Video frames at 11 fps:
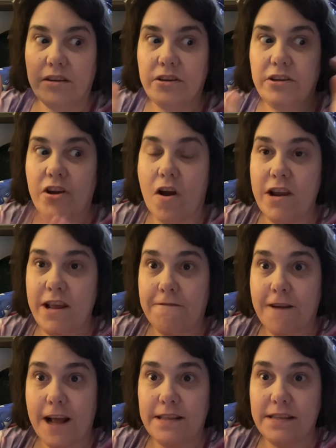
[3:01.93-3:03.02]
Yarnie
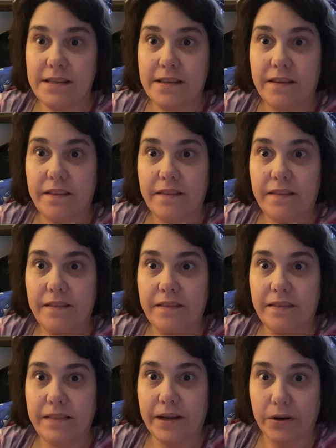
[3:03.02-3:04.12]
friends
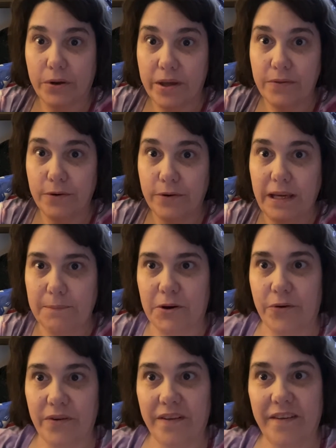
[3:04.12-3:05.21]
that are going through
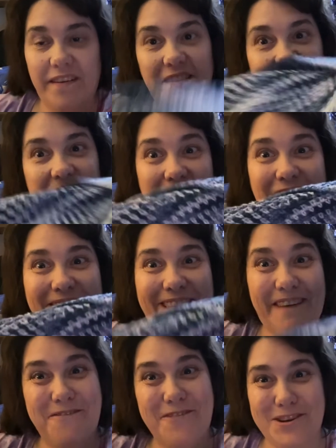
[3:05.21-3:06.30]
chemo that would
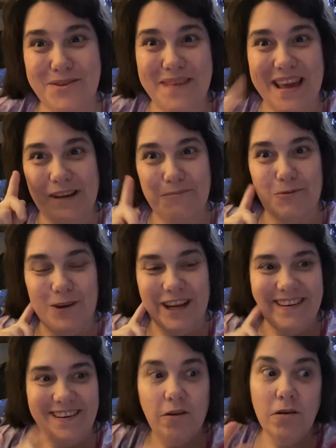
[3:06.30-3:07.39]
love for you to make them
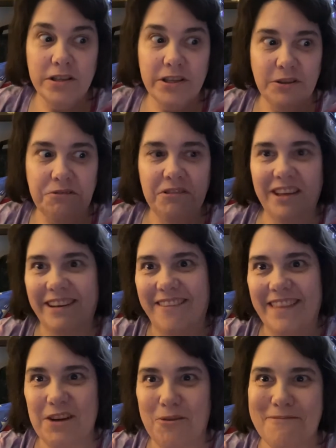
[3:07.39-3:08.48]
1 or 2.
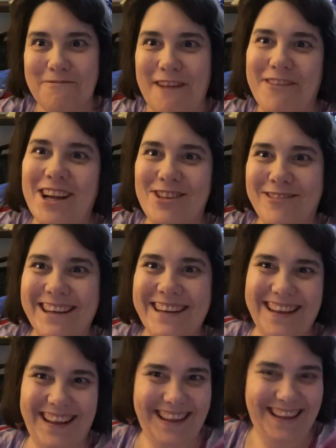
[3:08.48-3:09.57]
They don't want
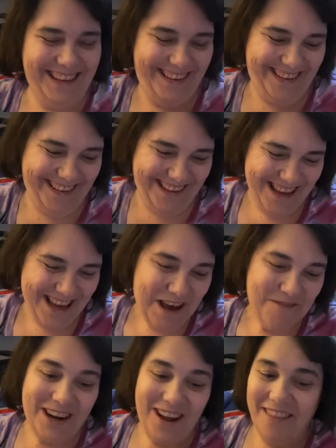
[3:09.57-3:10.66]
500.
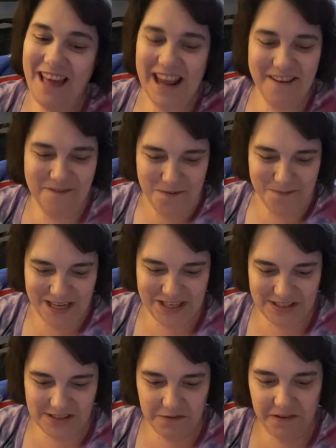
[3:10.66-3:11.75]
But all that
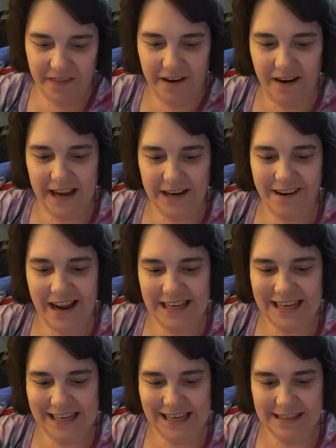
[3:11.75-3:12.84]
information's over there at
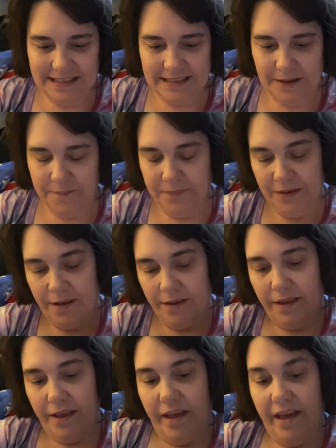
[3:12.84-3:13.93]
Granny D's.
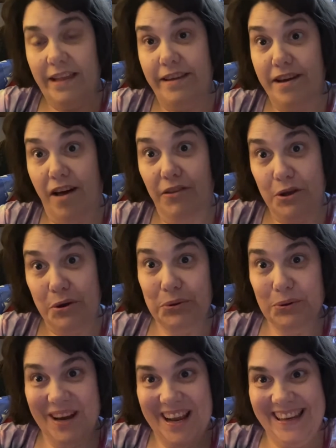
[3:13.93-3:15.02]
And y'all know who
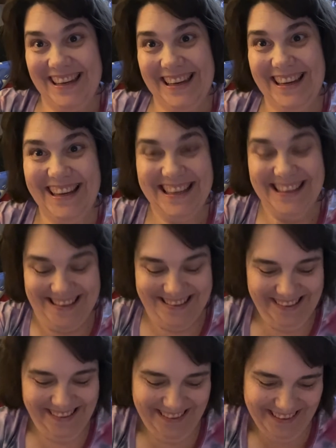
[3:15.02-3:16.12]
Granny D is.
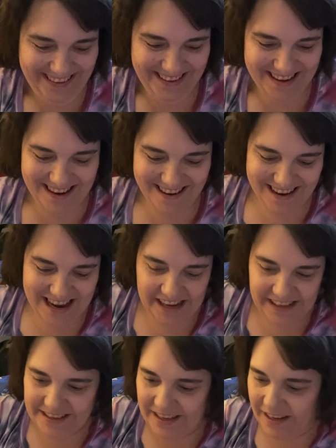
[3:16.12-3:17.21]
All right.